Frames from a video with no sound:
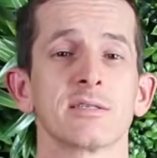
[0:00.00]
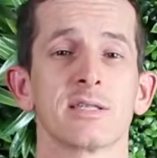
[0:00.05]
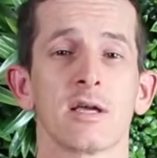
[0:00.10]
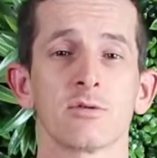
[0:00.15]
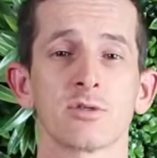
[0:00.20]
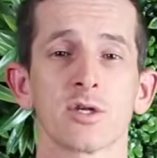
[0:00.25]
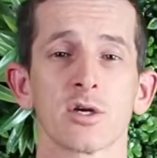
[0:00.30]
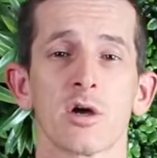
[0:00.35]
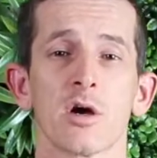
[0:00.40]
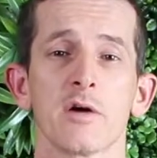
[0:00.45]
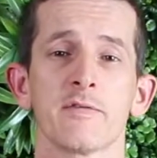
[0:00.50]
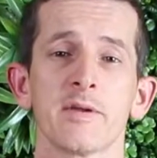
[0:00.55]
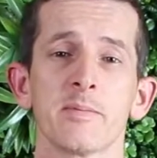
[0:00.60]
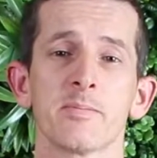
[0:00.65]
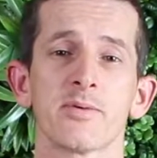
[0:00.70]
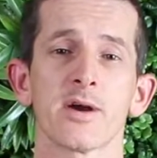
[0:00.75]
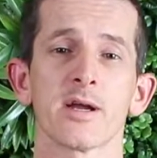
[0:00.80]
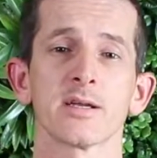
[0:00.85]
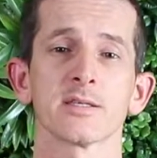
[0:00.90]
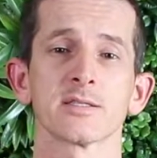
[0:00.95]
Delter Coffee
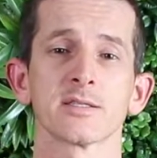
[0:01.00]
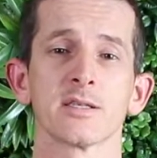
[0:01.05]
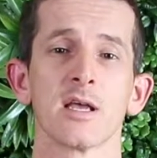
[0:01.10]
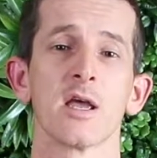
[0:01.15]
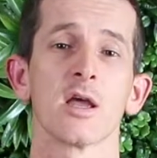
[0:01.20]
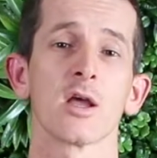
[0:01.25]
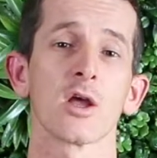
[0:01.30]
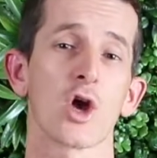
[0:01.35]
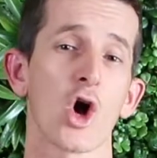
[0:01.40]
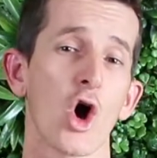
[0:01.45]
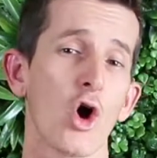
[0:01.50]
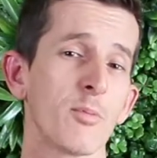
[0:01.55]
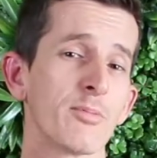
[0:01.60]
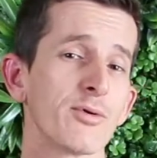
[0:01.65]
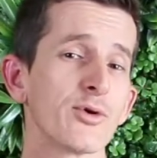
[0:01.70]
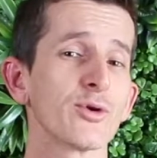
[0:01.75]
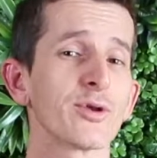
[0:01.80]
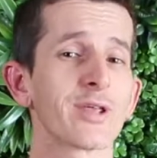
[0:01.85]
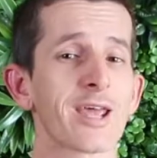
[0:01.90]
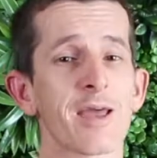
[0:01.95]
Press, Cold
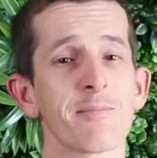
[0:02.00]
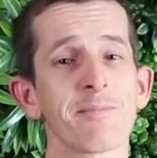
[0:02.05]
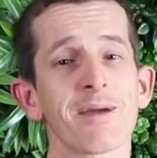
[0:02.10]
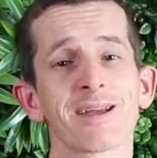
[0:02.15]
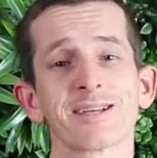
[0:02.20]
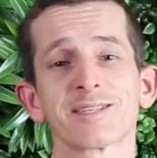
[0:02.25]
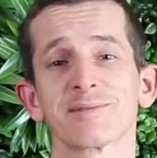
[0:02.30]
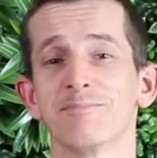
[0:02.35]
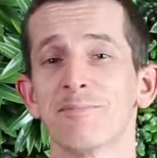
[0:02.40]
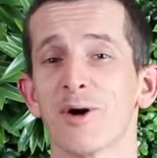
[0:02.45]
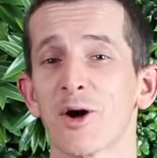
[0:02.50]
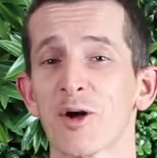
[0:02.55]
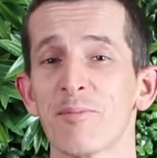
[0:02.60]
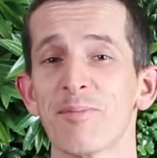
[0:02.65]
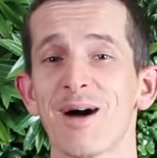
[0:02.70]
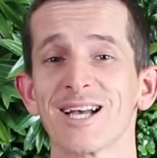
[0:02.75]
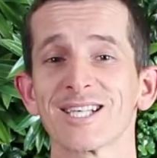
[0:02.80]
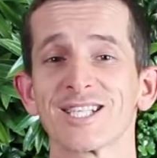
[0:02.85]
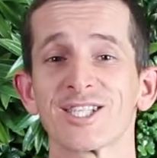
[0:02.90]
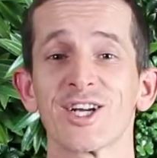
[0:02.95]
Brew, Chemex,
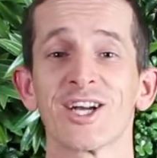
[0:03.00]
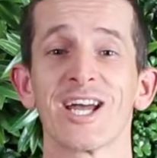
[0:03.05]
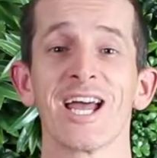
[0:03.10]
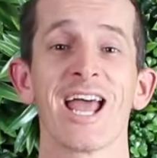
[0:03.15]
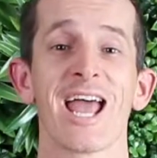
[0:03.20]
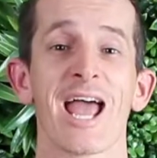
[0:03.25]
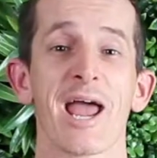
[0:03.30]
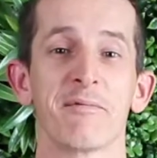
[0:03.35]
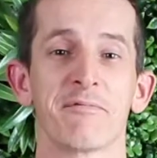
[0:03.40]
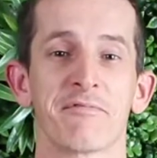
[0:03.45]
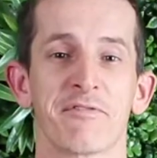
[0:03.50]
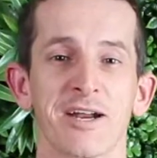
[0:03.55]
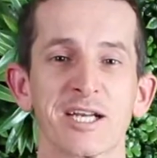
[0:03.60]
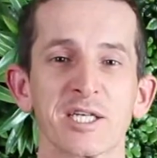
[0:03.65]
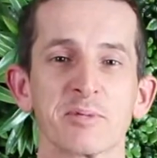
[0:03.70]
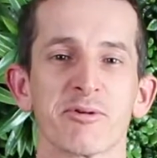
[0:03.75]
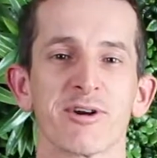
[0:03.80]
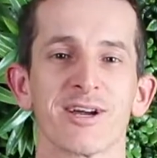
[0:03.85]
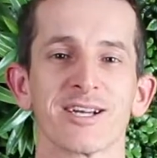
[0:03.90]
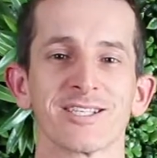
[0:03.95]
MoccaMaster and French
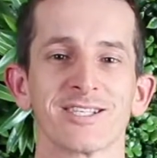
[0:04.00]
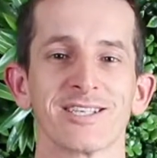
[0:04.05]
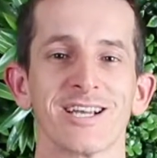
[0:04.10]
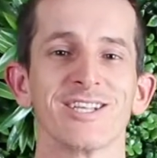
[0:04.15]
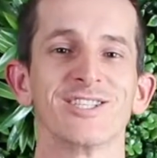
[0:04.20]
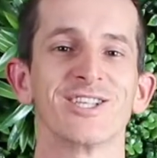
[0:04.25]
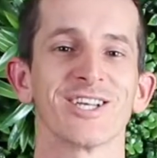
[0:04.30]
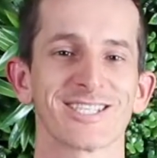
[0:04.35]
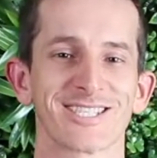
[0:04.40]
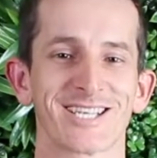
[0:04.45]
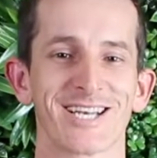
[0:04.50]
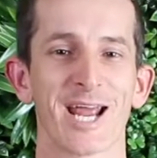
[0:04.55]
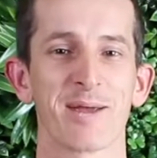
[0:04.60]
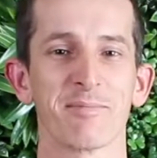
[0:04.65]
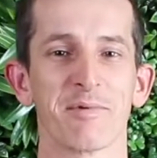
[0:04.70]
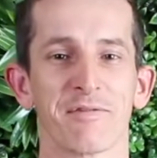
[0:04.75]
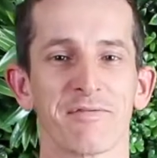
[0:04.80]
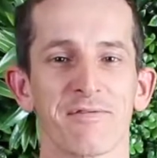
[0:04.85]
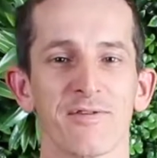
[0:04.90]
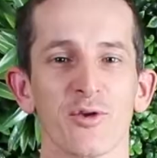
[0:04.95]
Press, just to name a
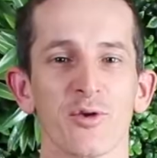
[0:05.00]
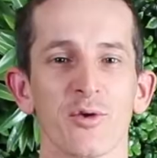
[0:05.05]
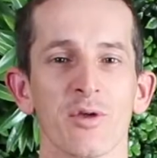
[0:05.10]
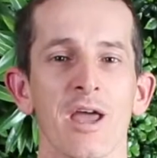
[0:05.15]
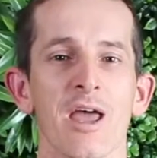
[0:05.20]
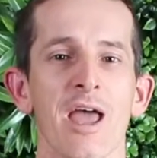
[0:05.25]
few.